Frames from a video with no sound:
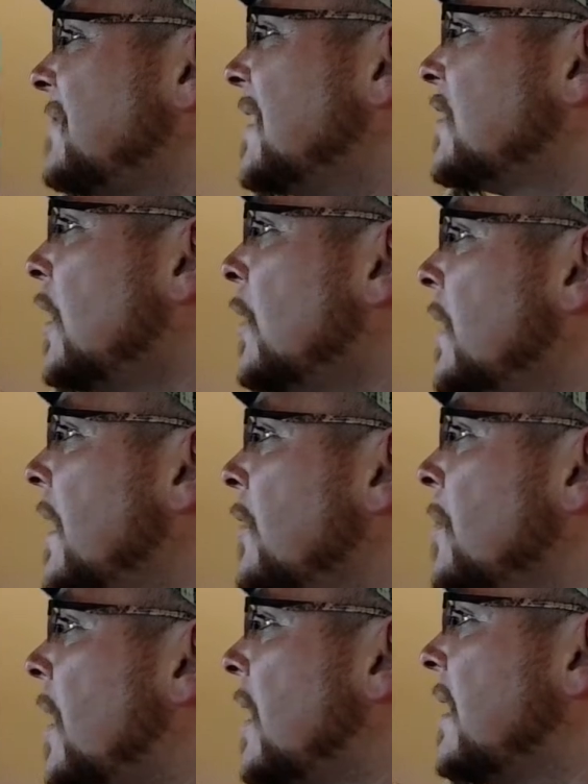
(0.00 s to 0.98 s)
So,
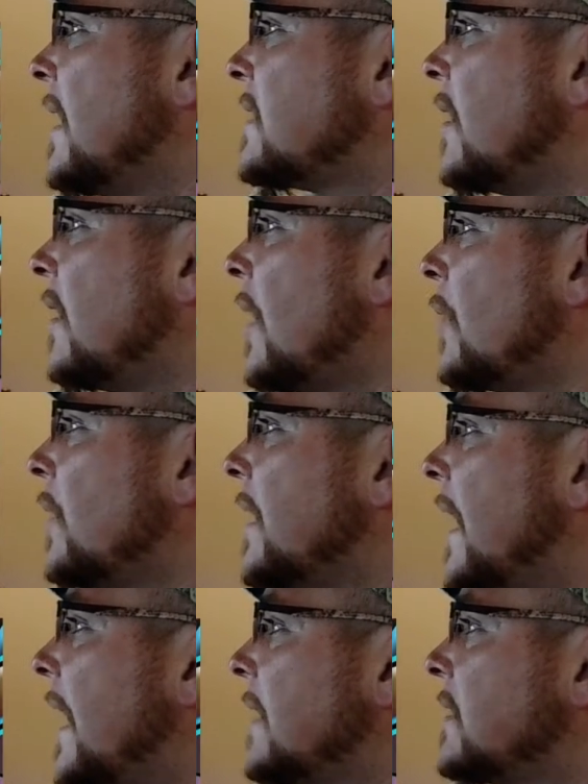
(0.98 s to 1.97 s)
everybody, that's all I really
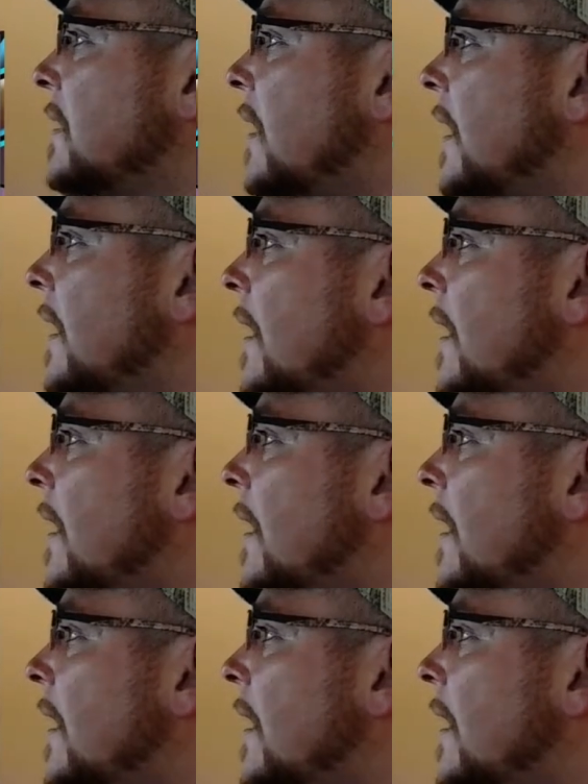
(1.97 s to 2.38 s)
had tonight.